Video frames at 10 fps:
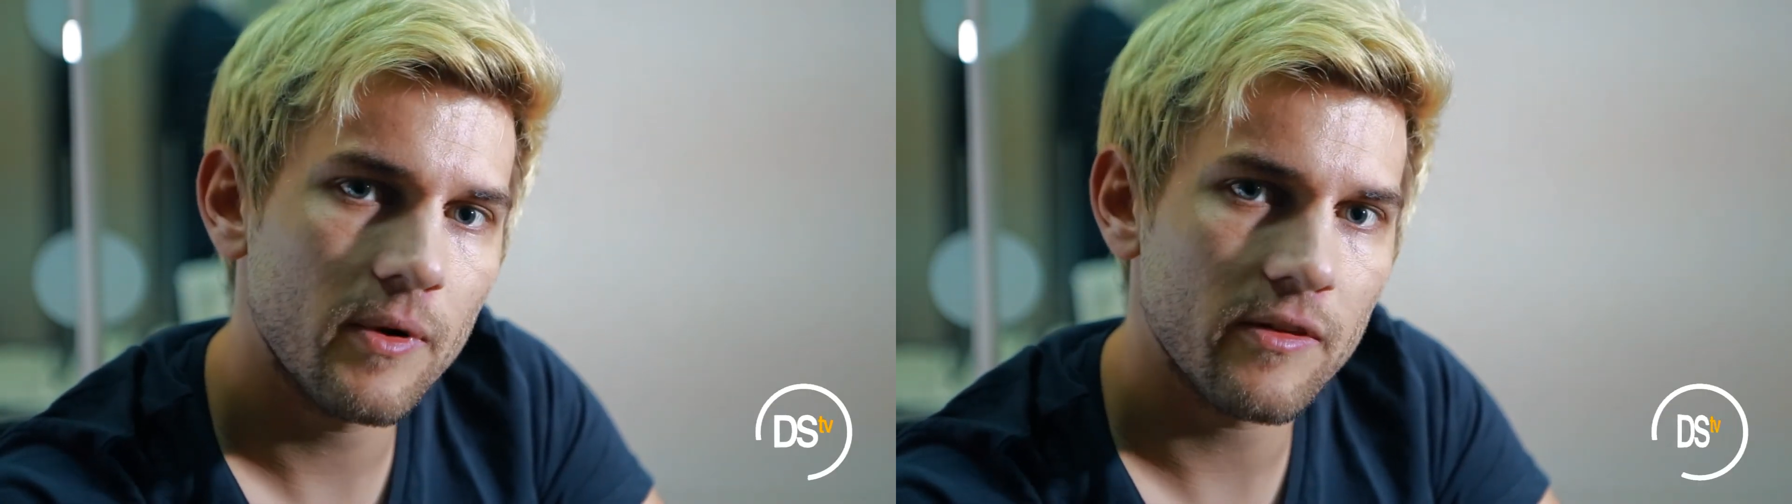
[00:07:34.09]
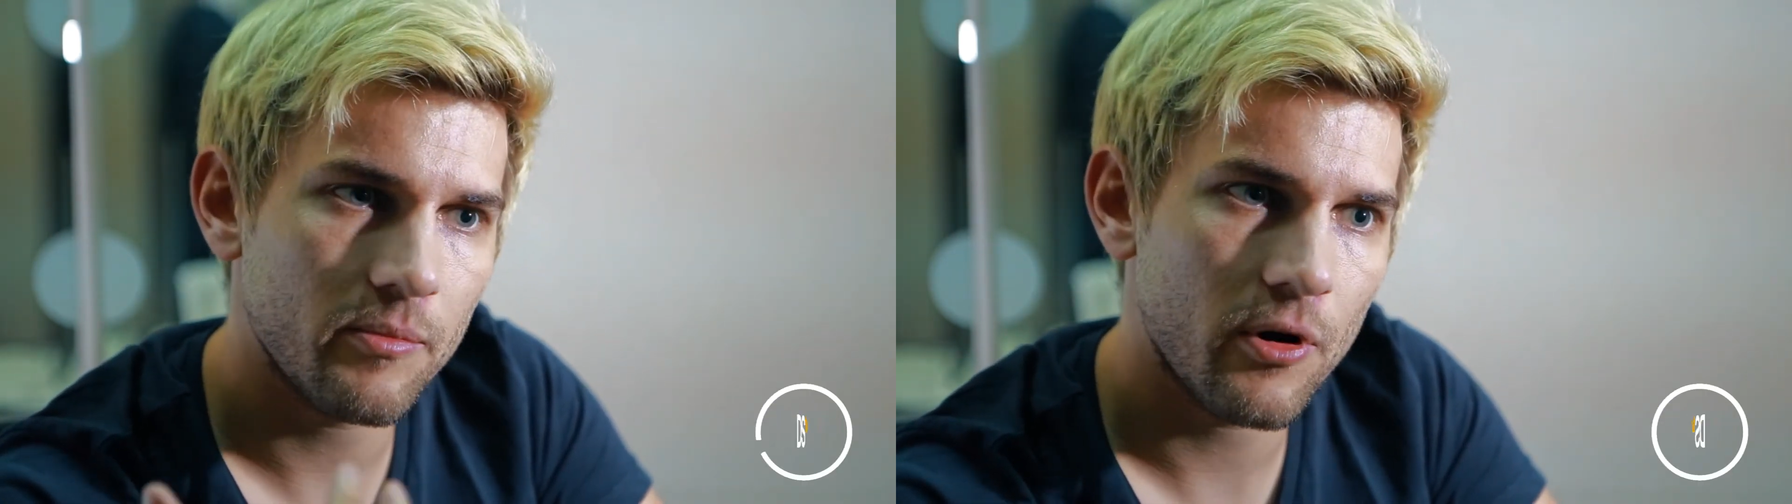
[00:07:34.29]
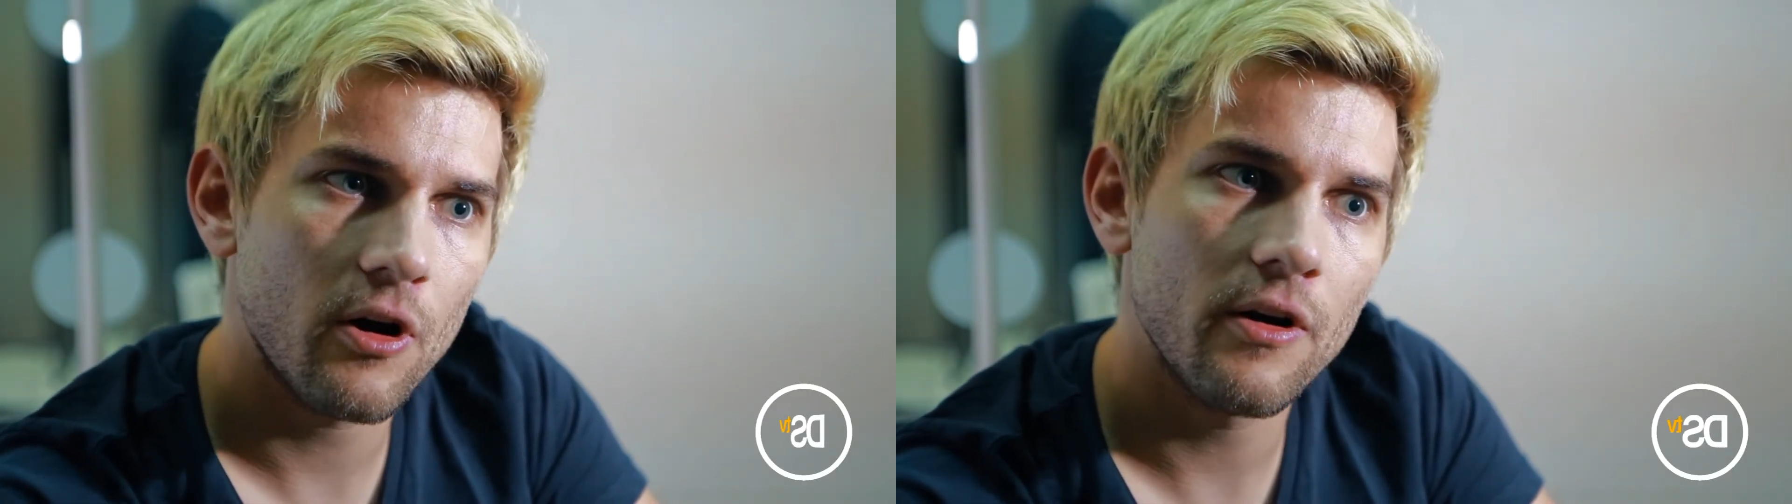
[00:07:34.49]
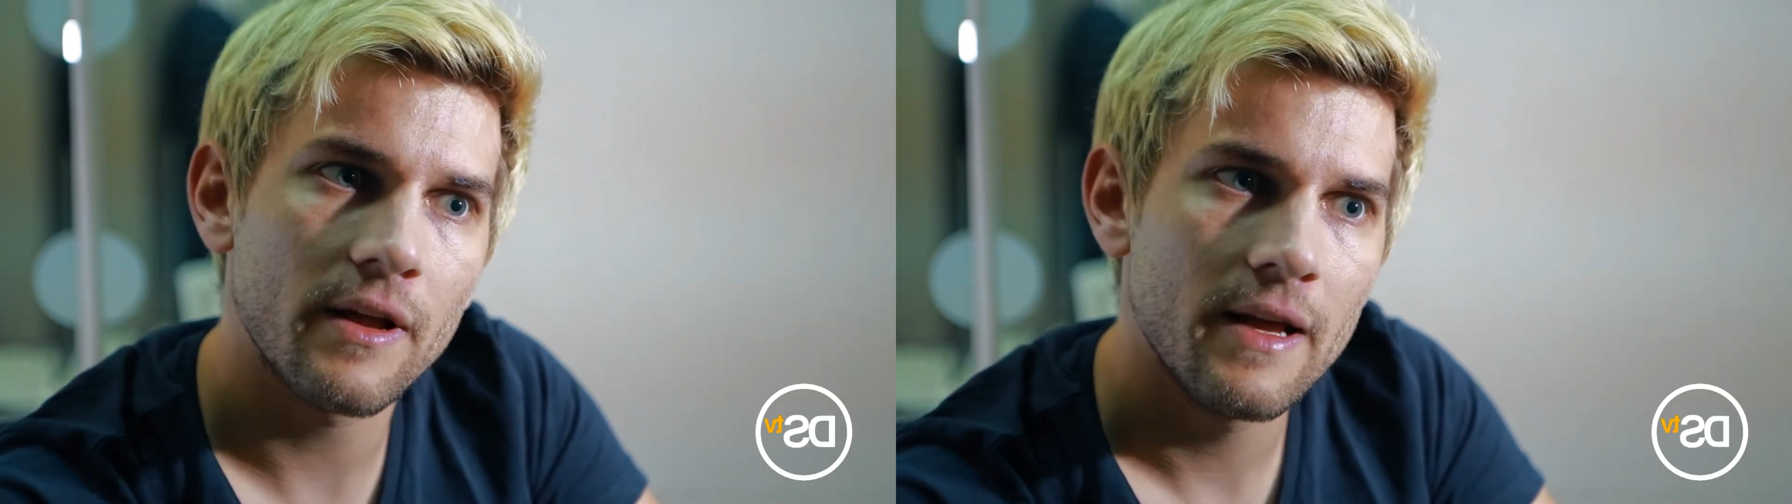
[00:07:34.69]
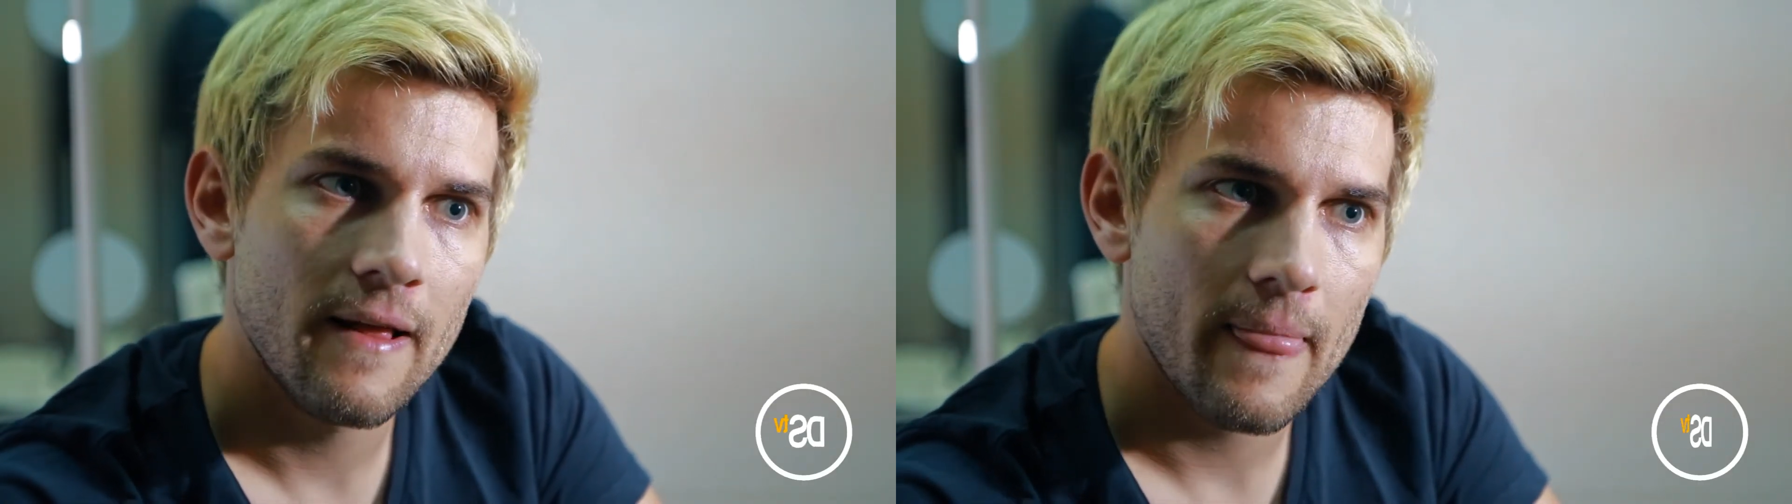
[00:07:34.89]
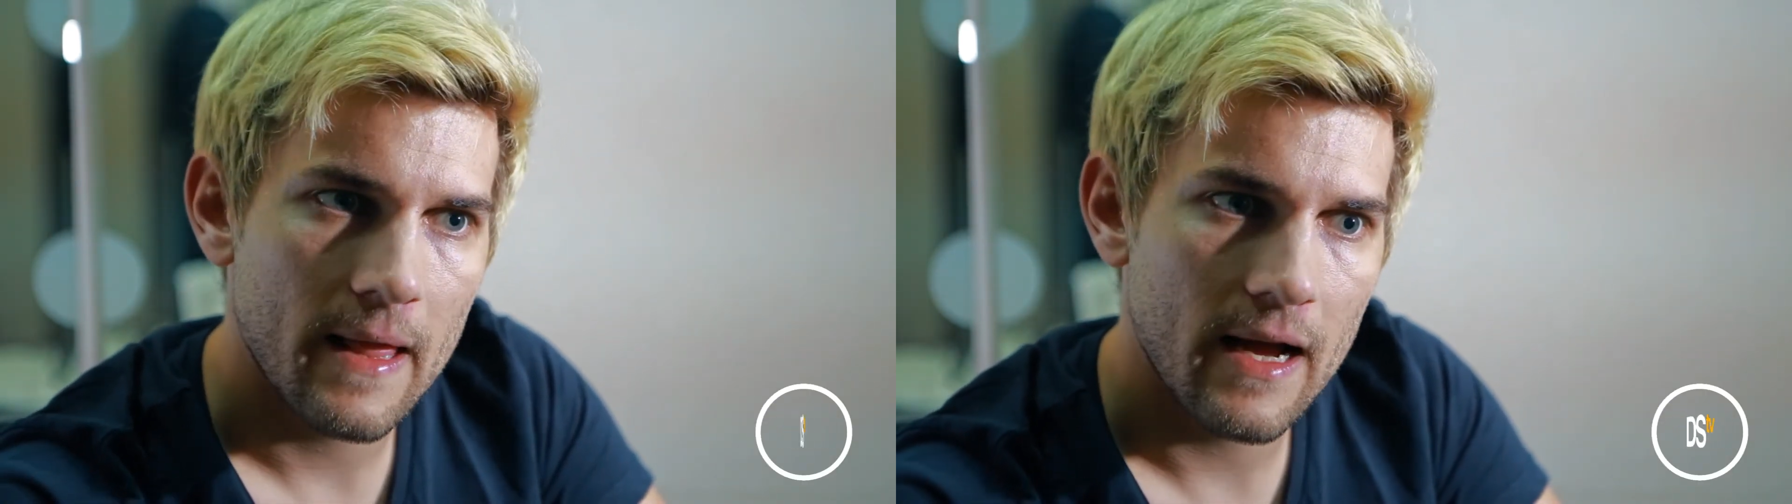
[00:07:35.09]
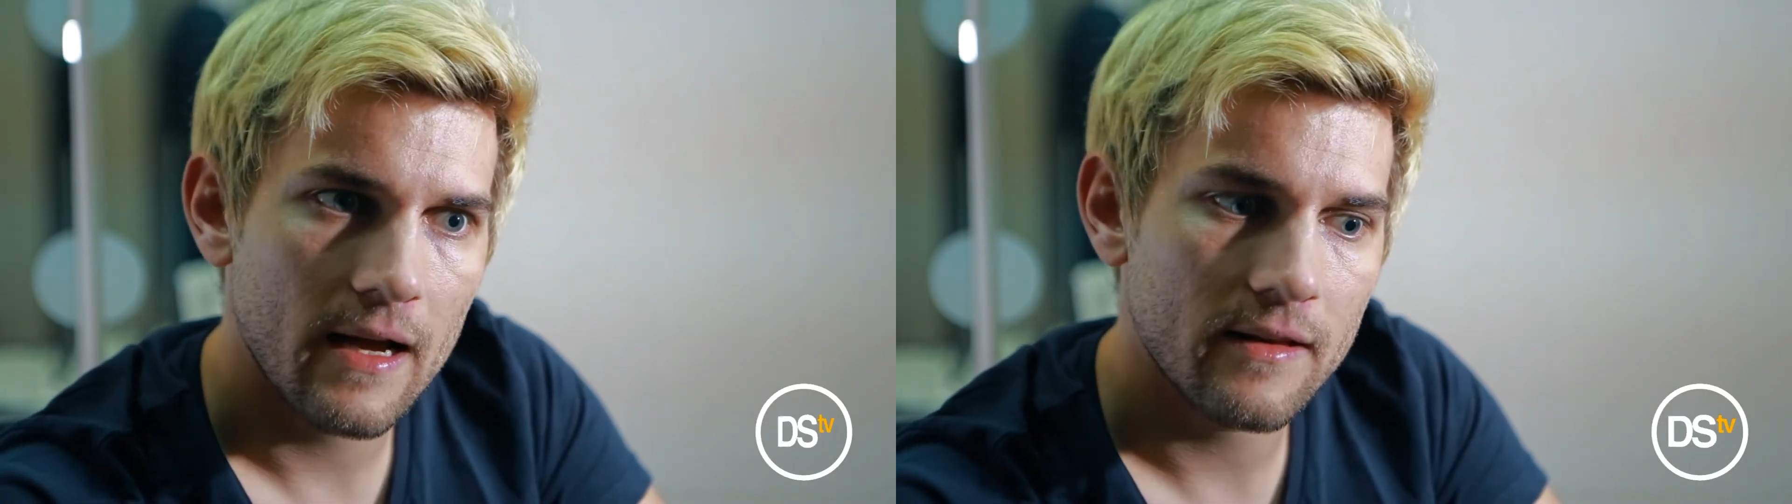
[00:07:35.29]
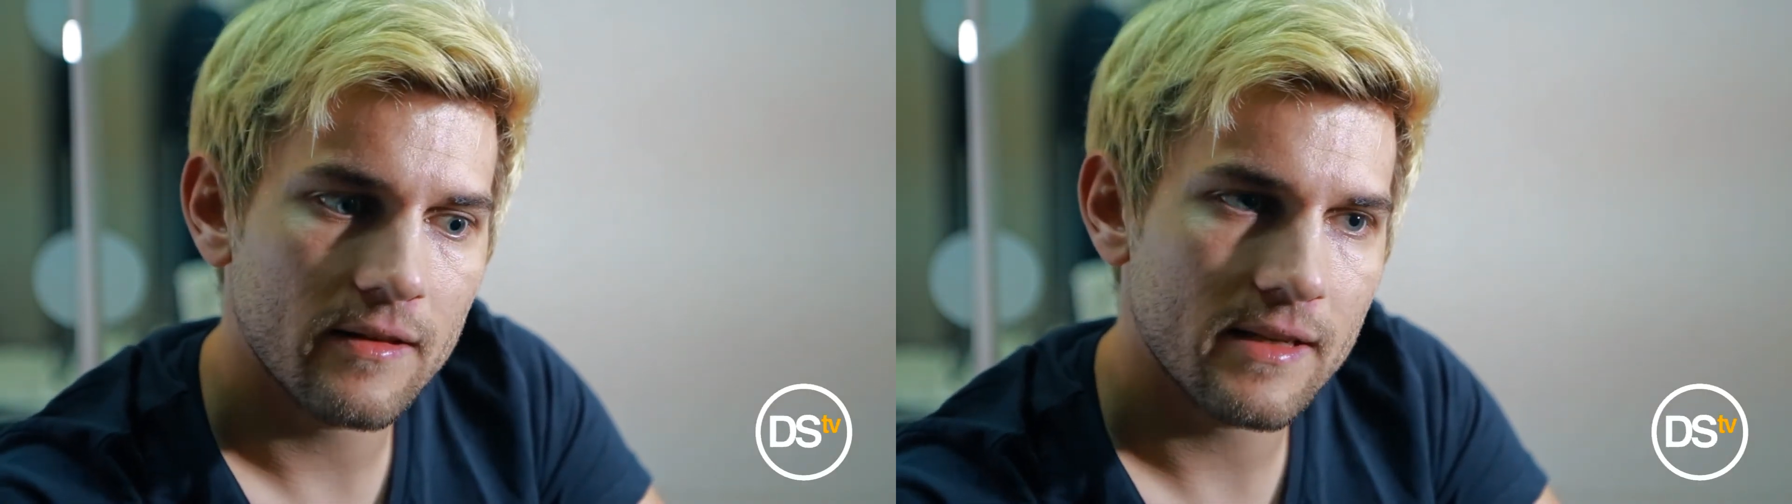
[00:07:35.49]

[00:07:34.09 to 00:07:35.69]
as a part, has